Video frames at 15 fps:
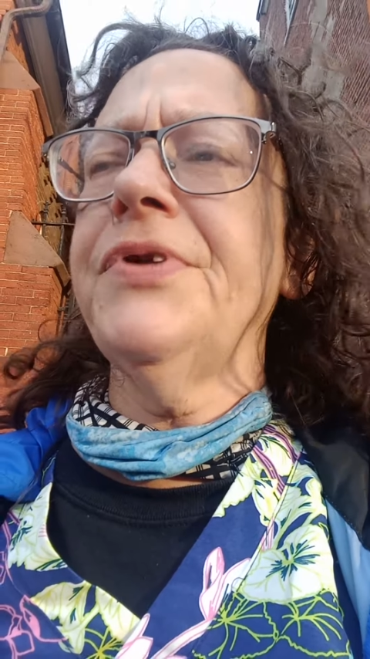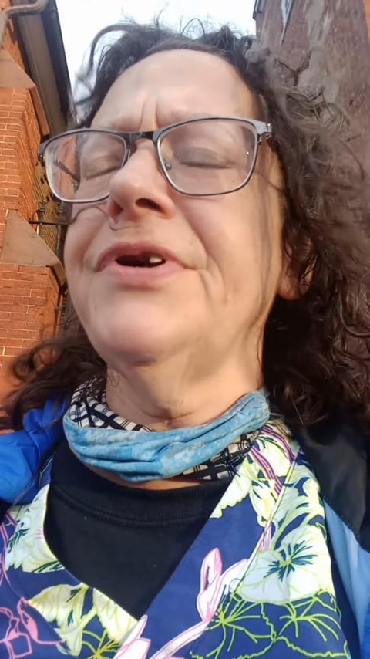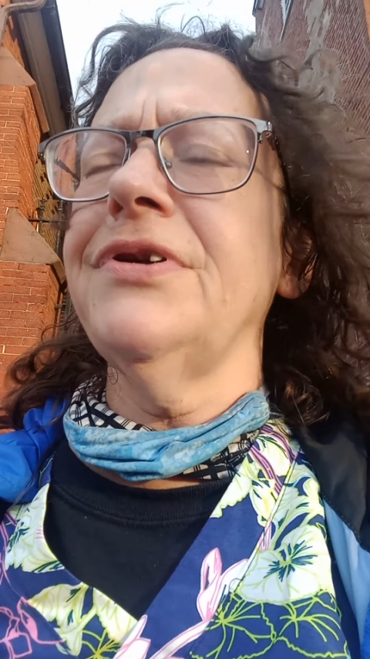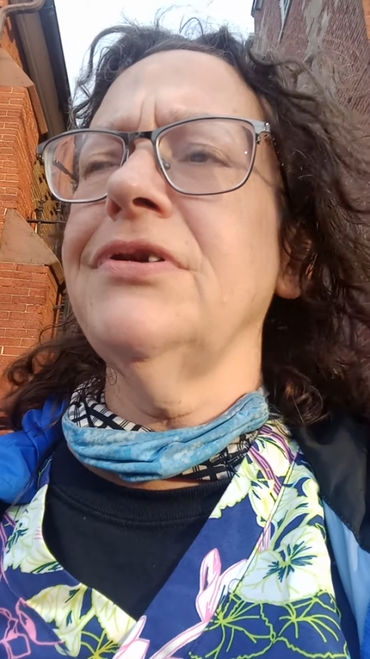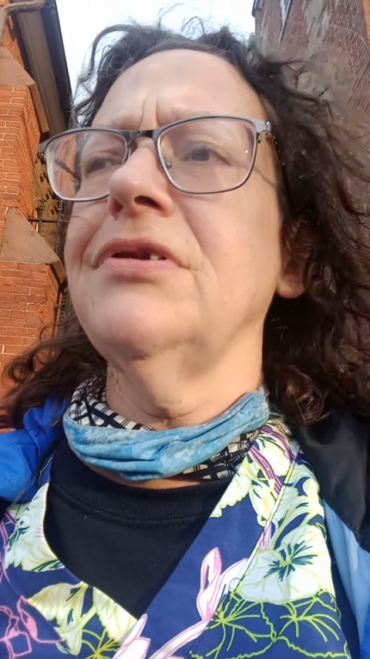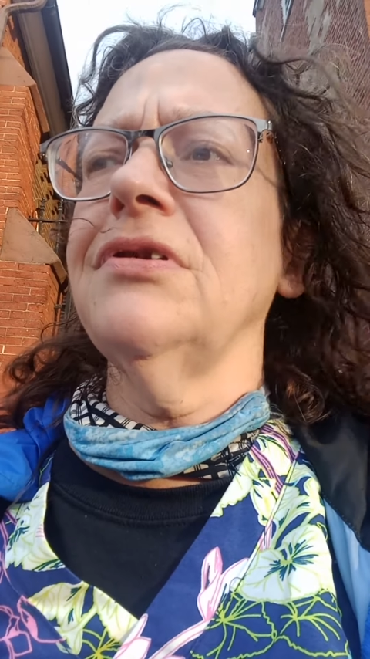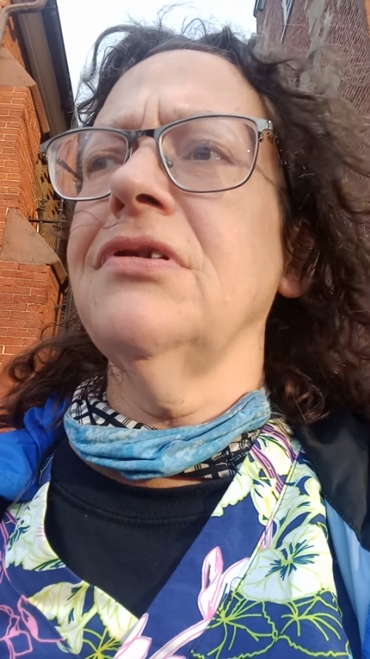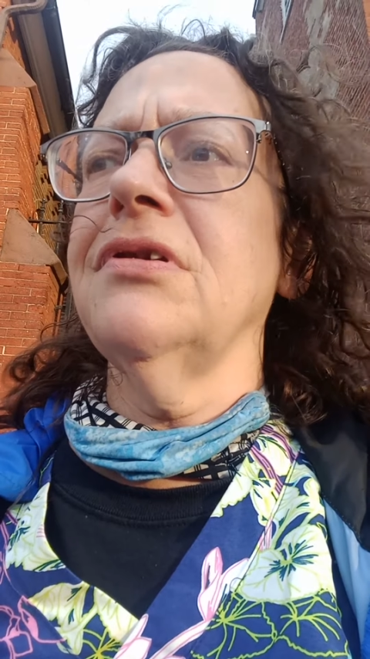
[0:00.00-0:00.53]

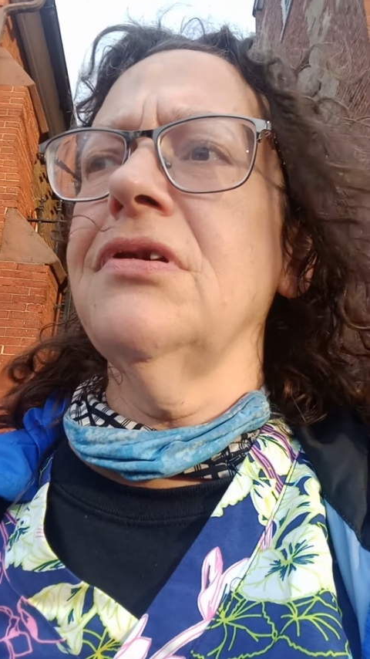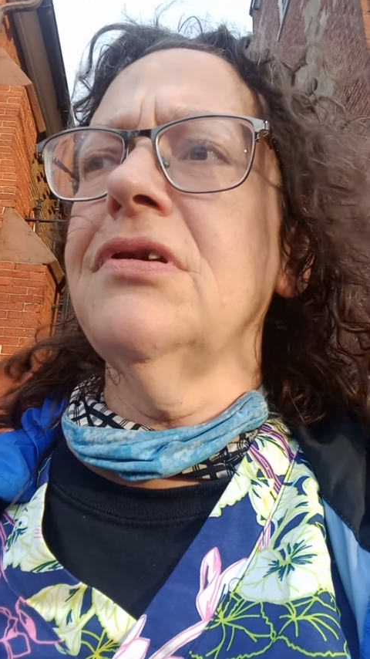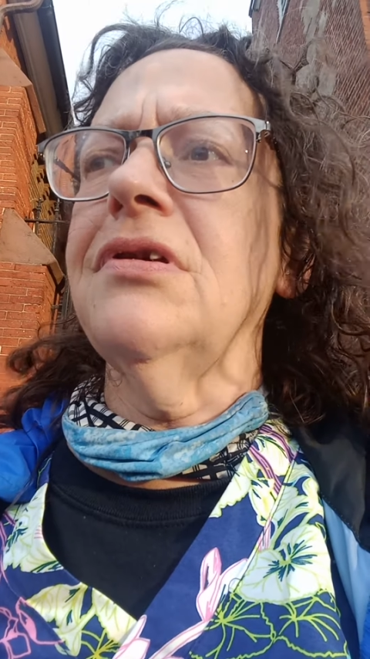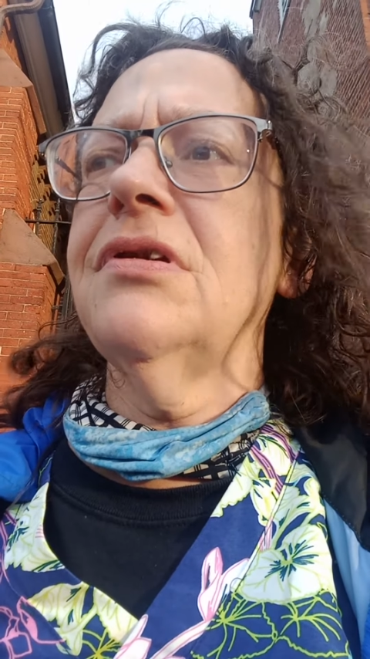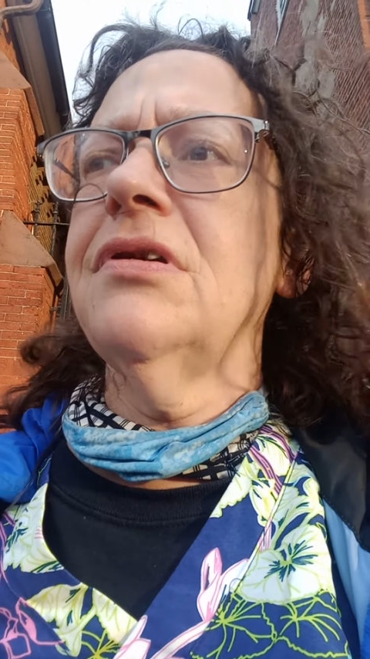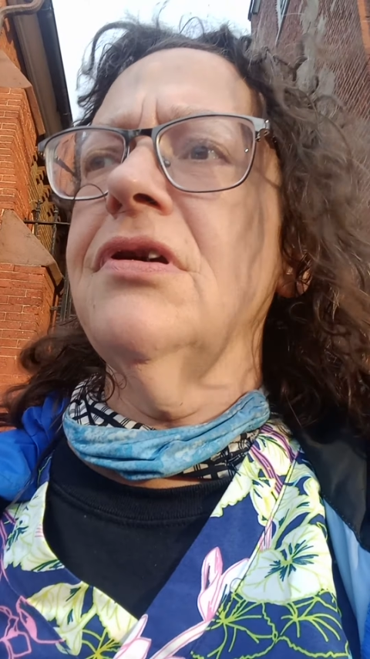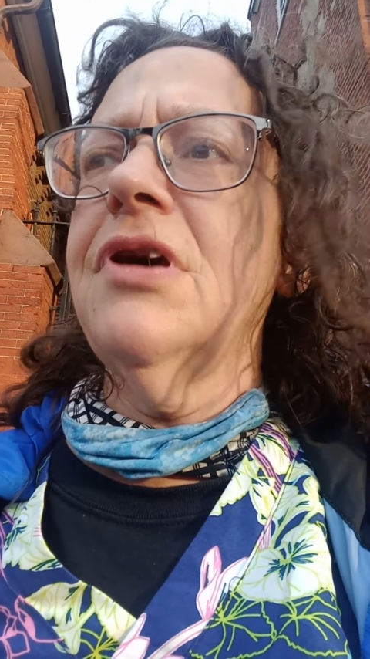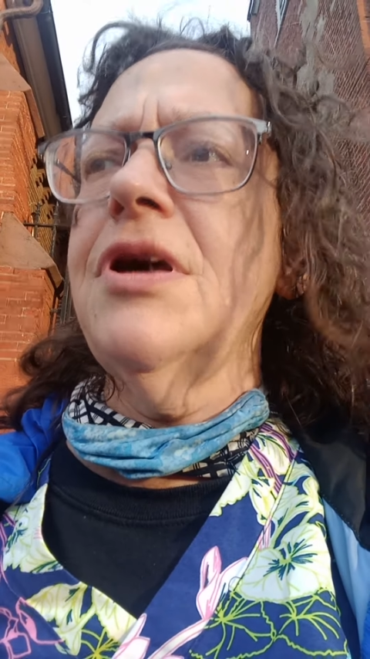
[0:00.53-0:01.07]
but,
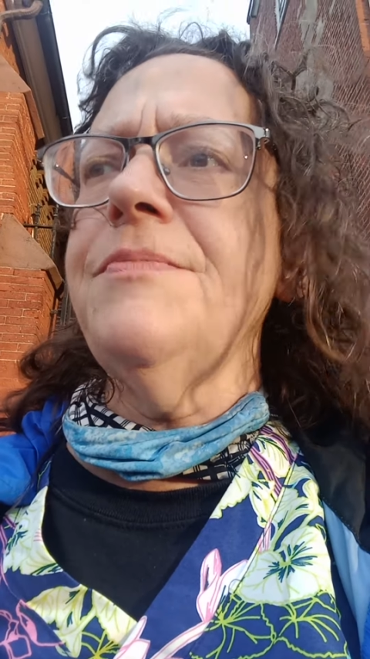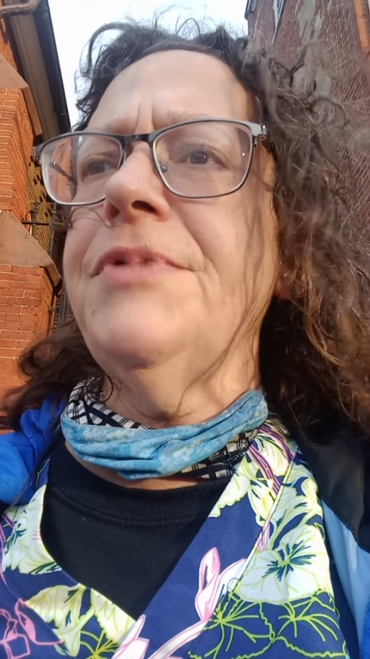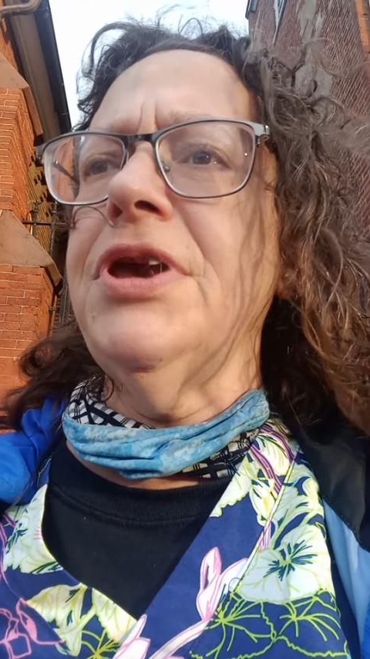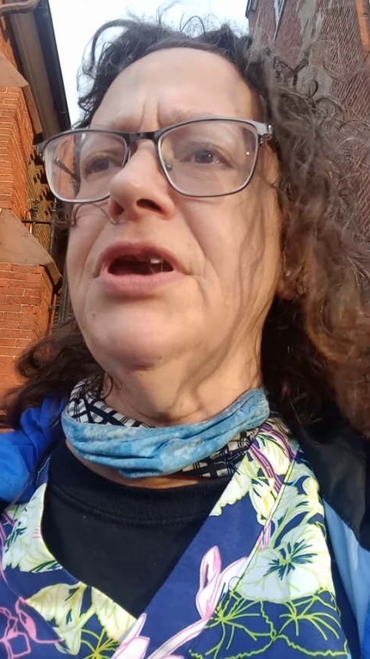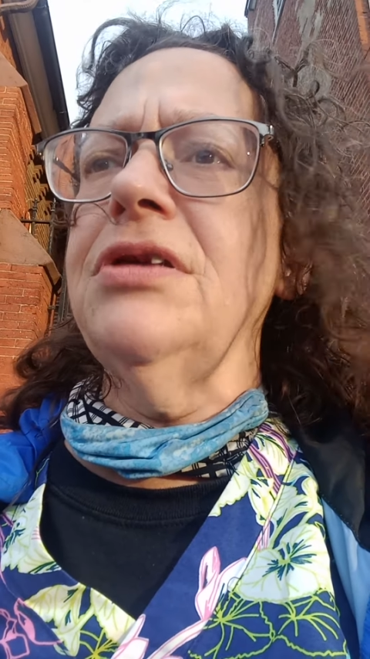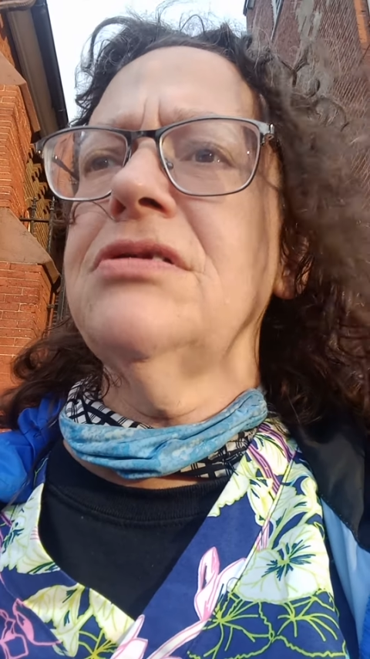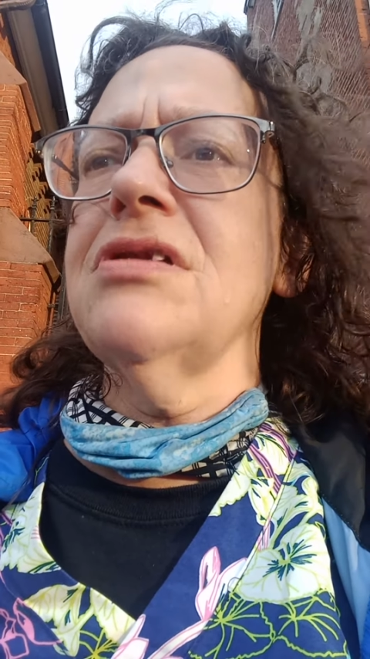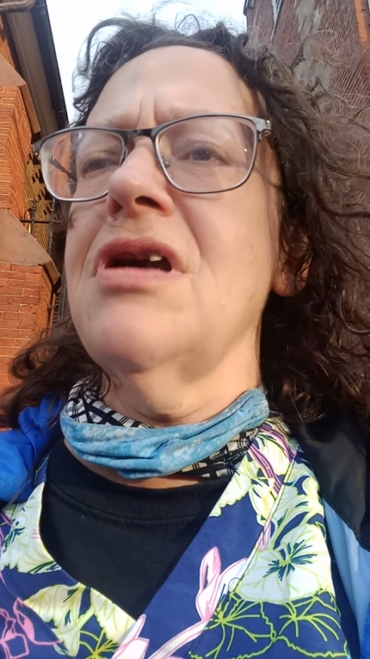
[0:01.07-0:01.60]
I
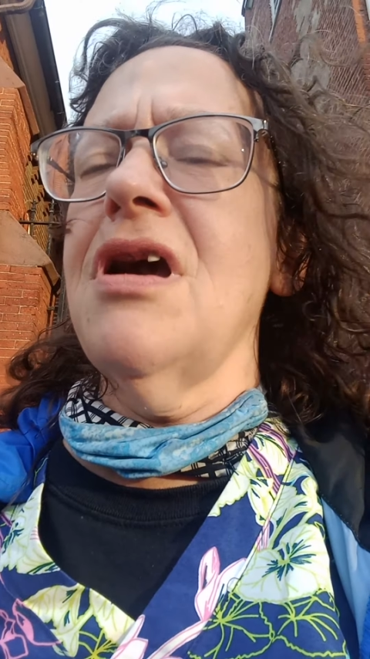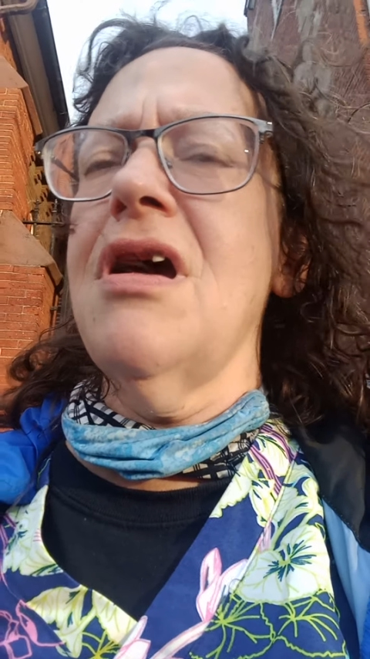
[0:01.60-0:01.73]
mean,